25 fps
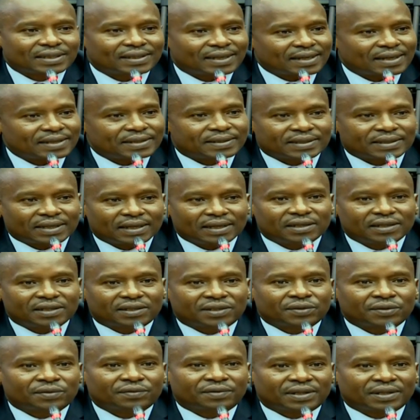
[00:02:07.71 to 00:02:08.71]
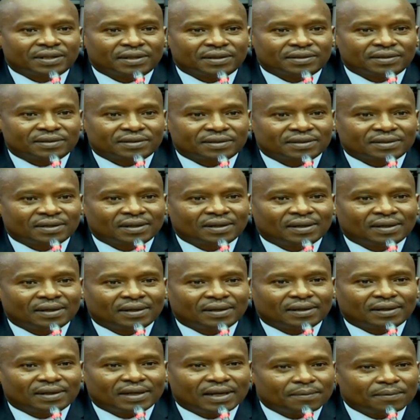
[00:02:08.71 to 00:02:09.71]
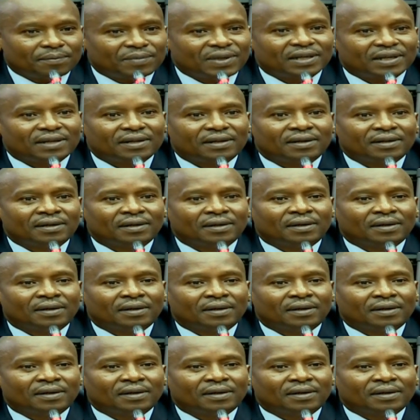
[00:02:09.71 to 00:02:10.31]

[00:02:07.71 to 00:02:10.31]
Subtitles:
and I said two things, namely